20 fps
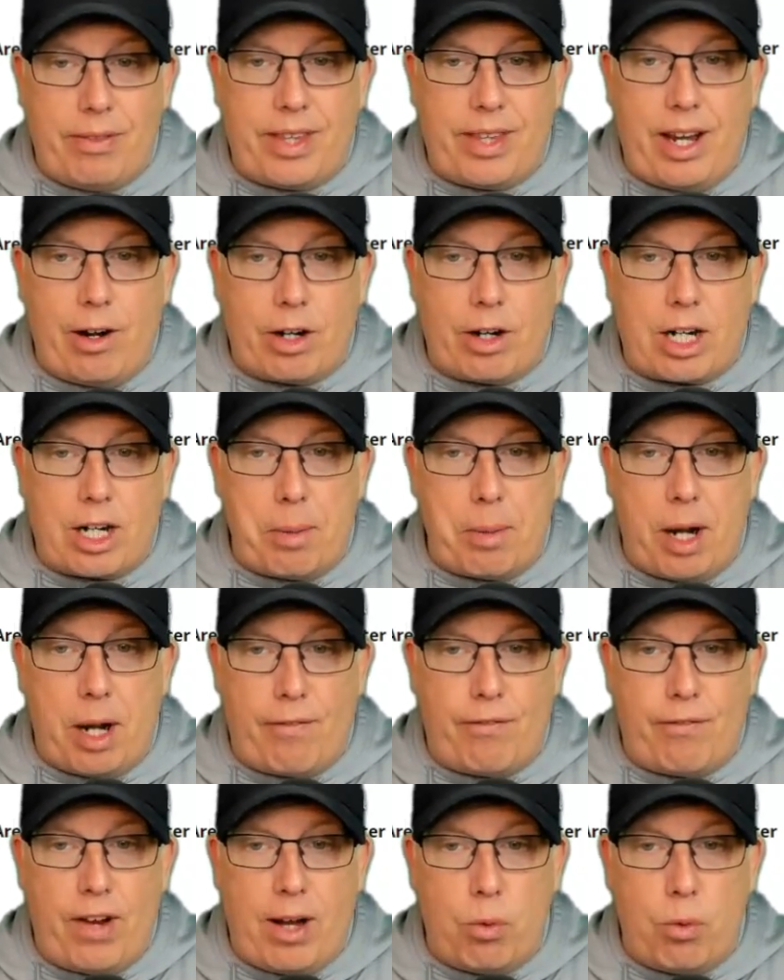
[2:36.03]
They are coming
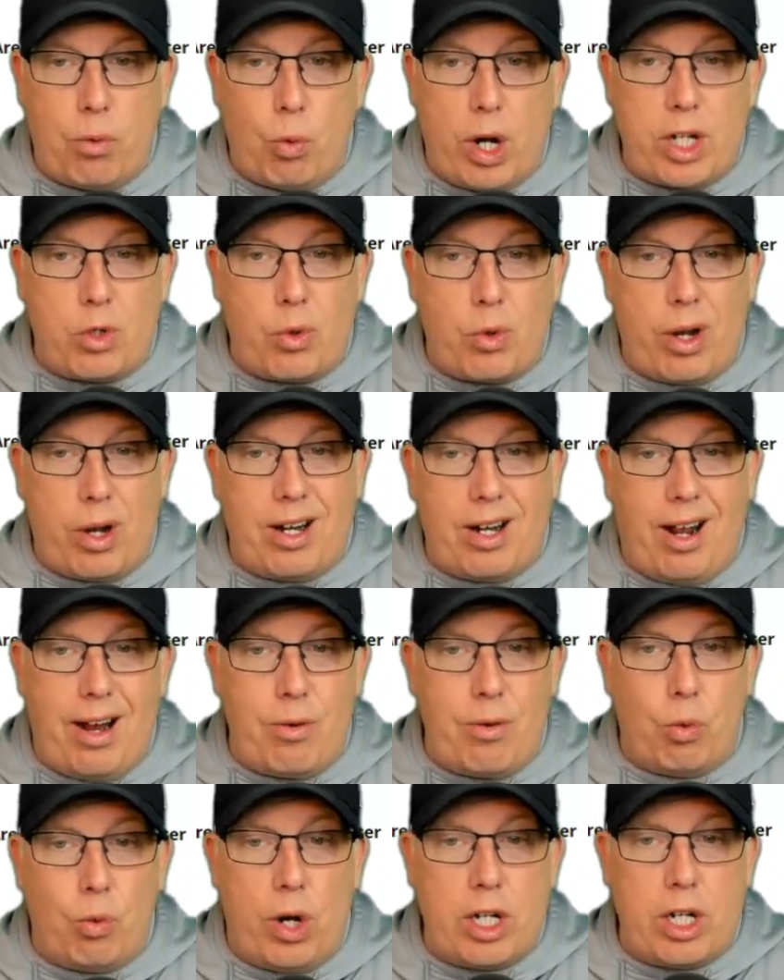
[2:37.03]
off a
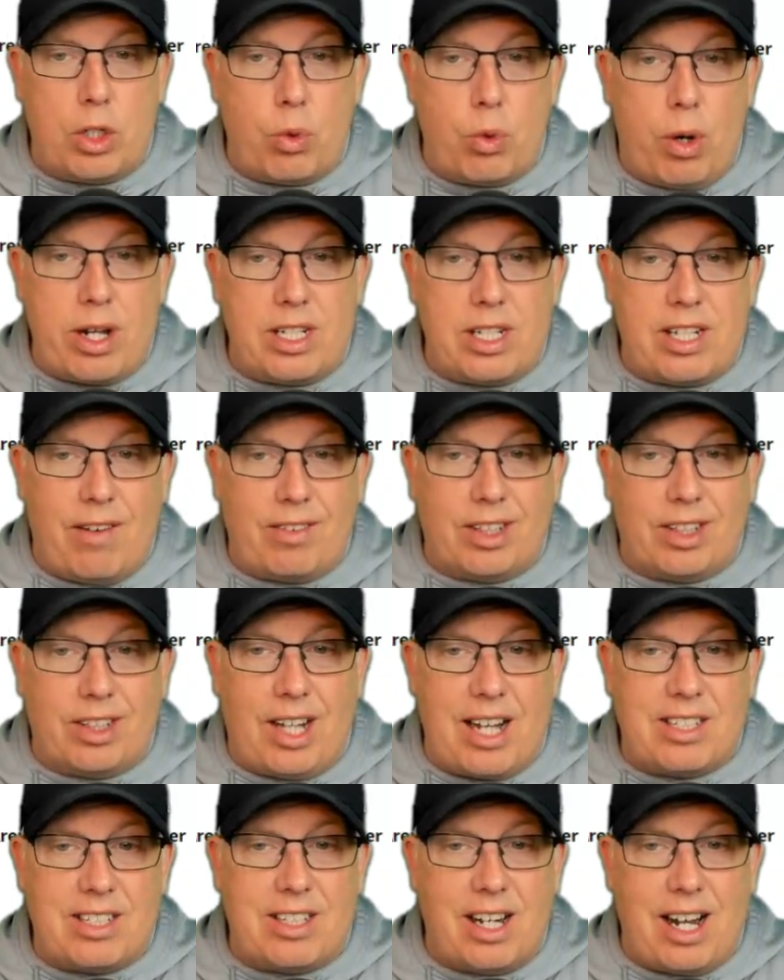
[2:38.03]
129-127
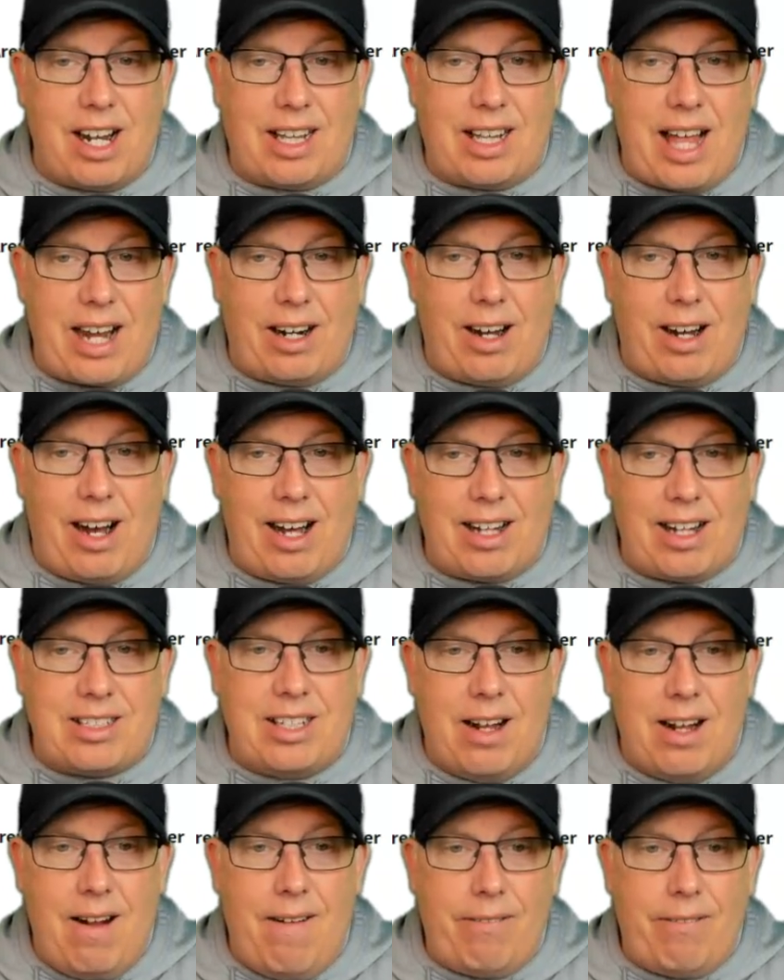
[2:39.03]
loss to the Atlanta
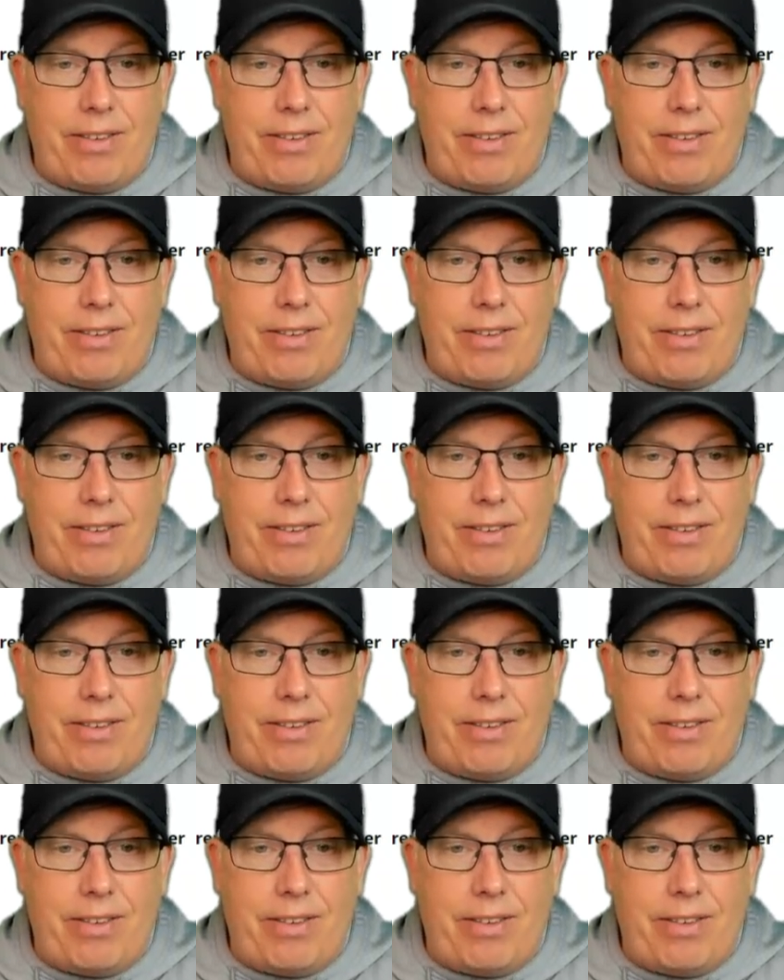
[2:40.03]
Hawks.